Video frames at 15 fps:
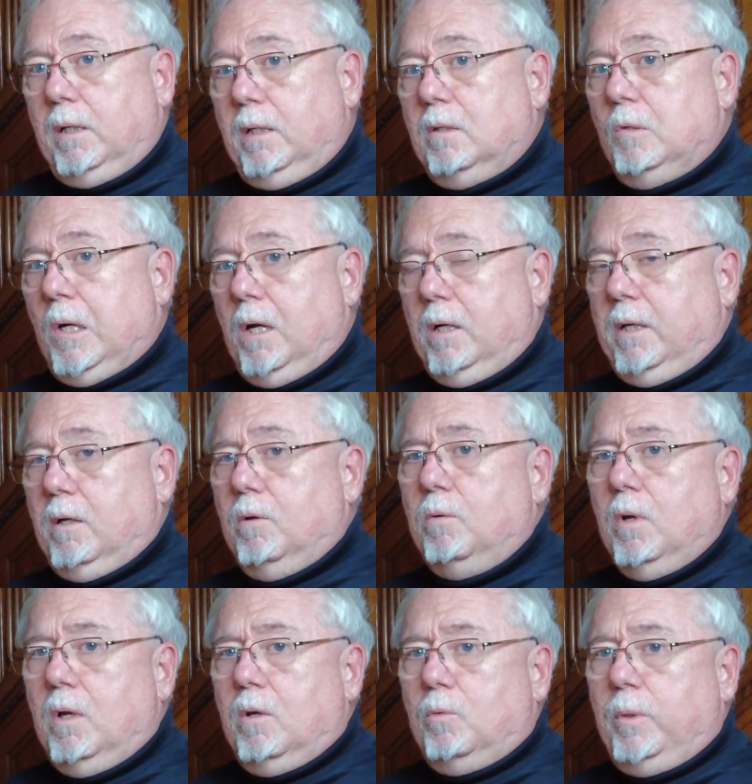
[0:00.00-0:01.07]
In Ohio,
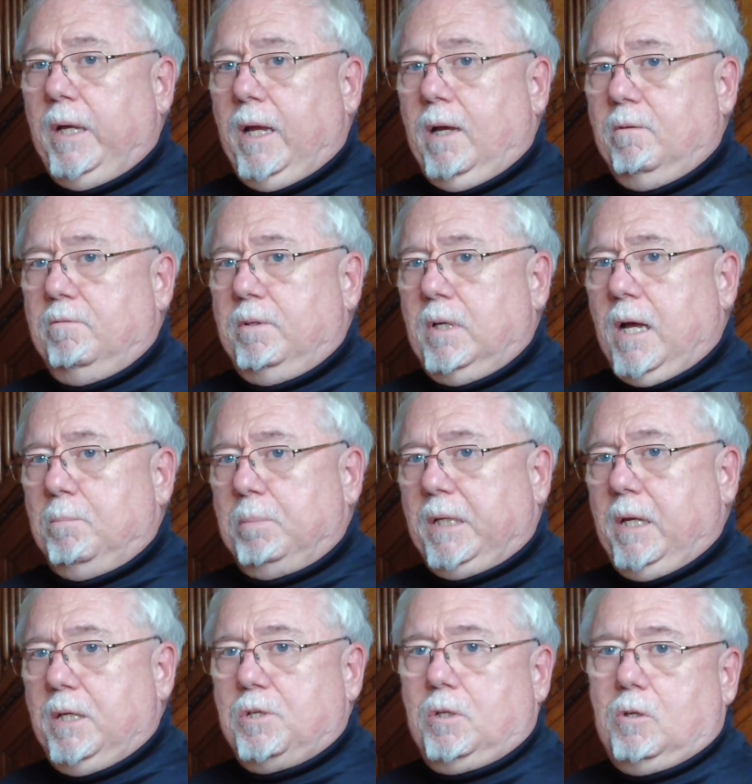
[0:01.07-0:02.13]
we have an
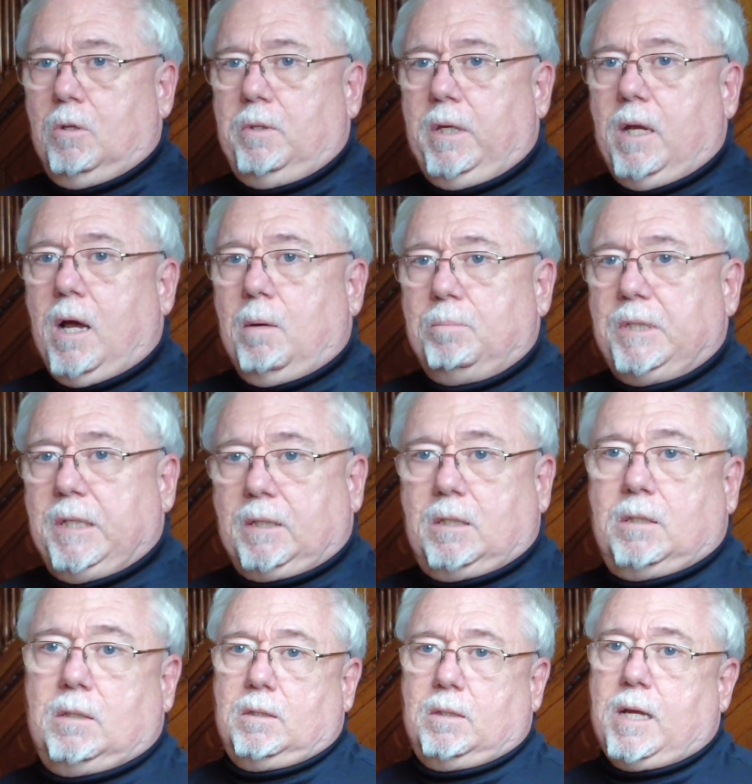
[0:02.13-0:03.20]
application called the Optic
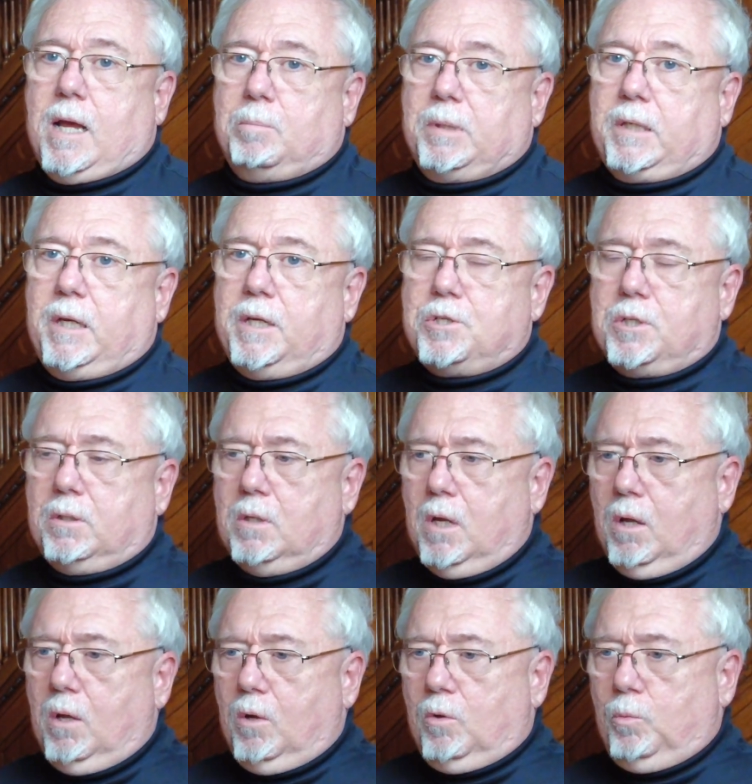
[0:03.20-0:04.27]
application,
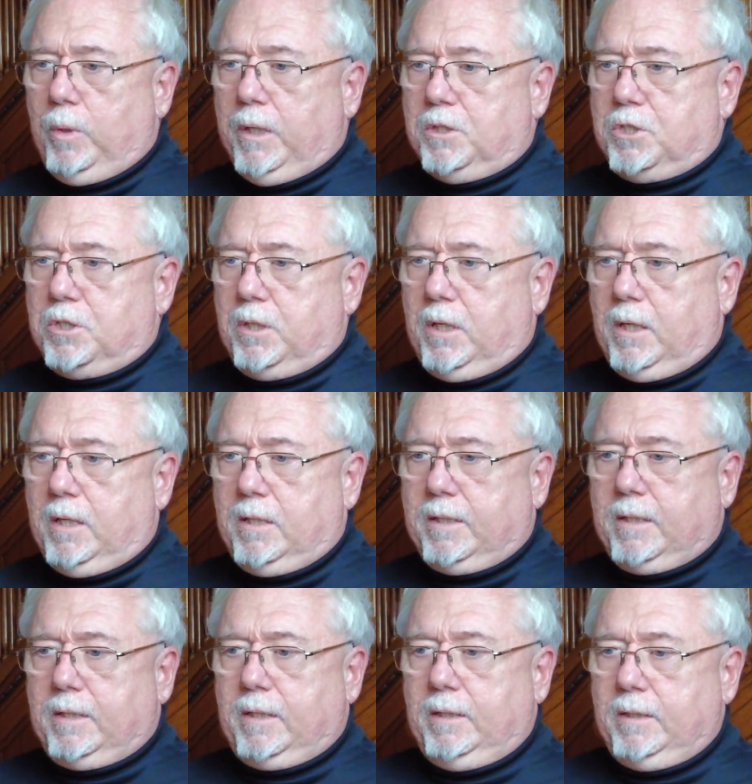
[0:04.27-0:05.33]
which
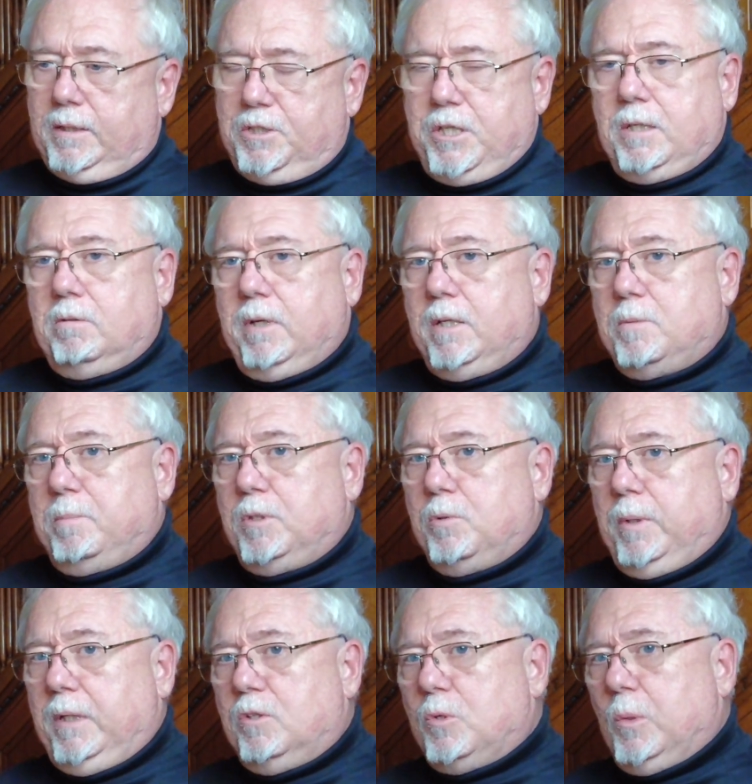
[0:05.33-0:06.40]
generates
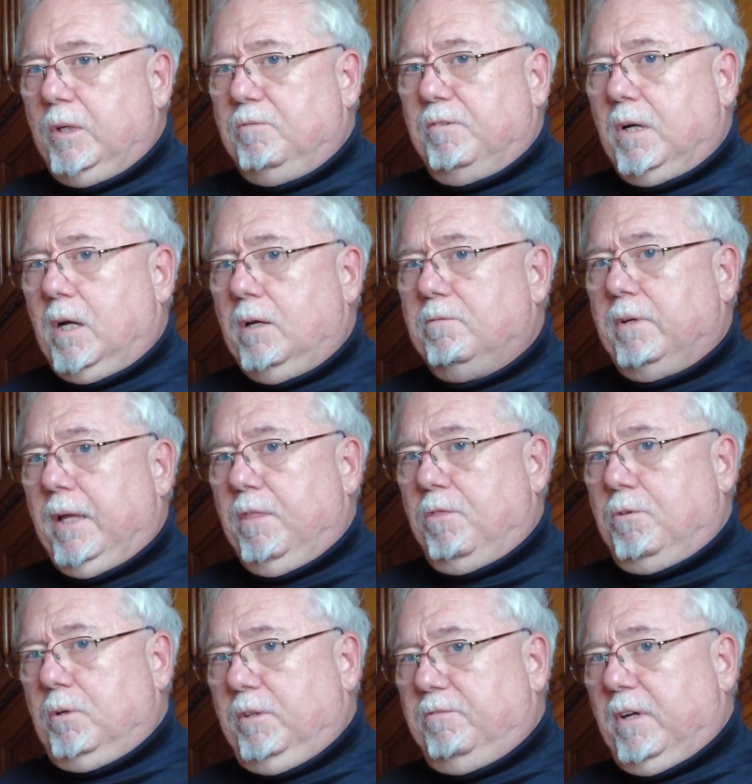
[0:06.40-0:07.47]
between 25 and
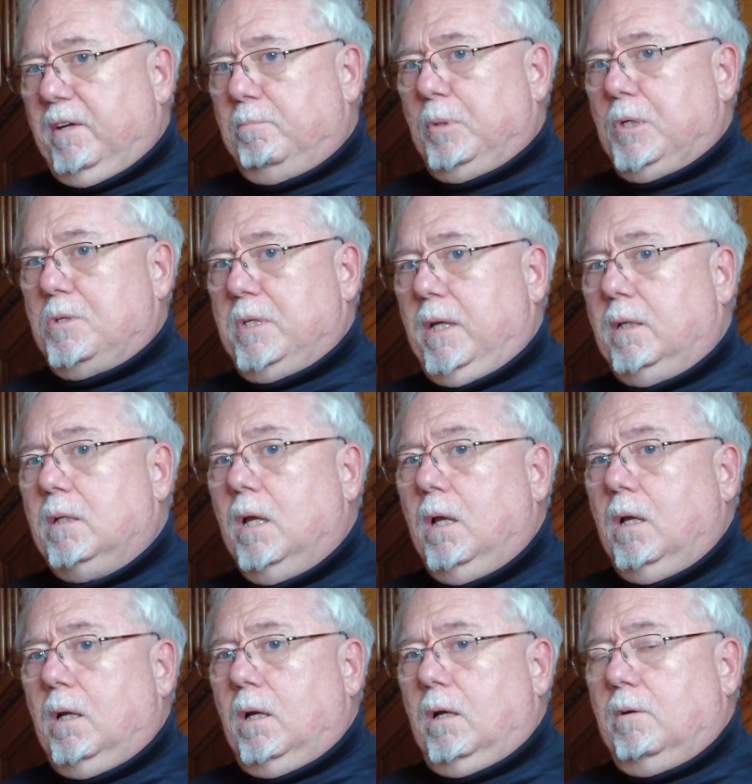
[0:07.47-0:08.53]
35%
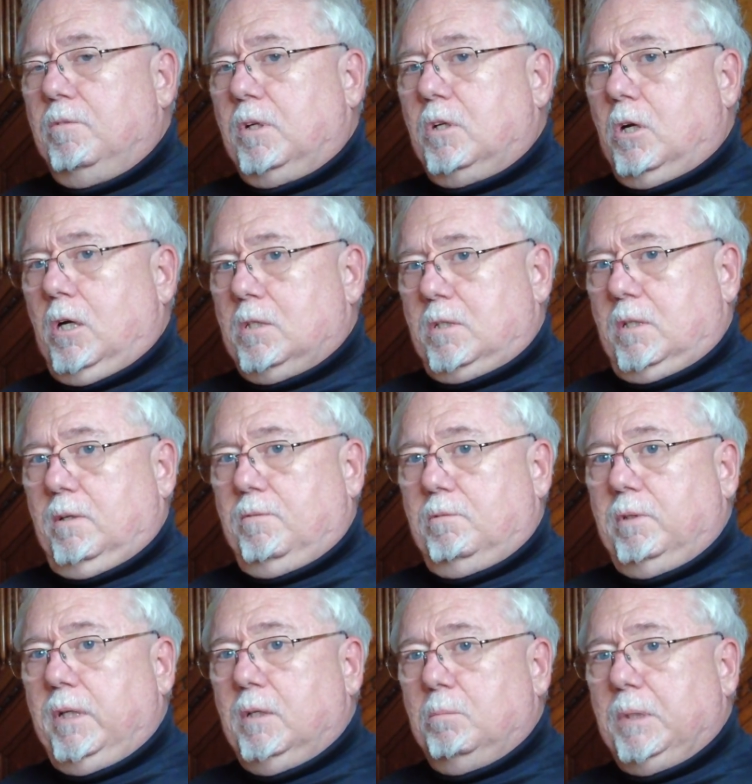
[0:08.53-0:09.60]
of the cost of the
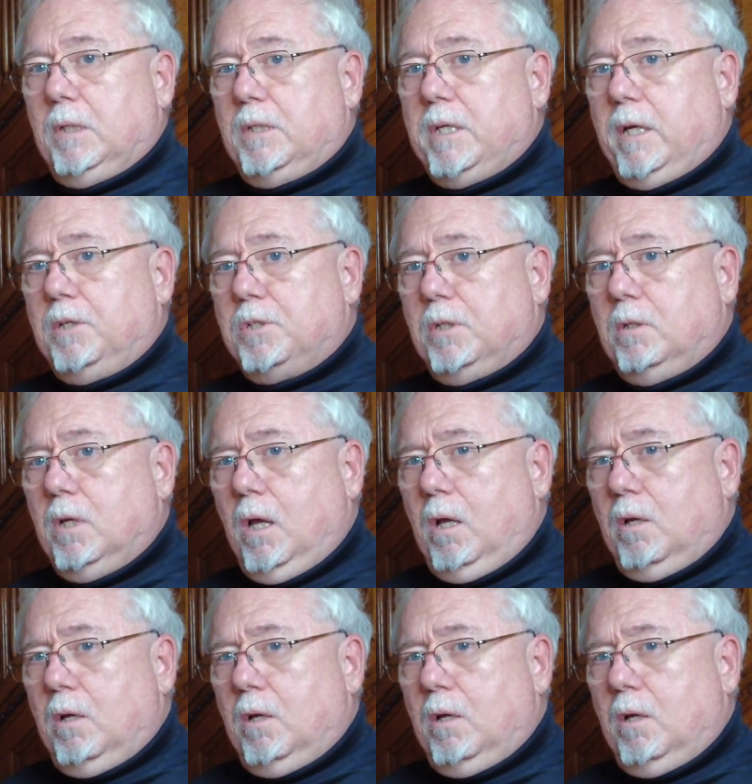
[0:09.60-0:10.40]
rehabilitation.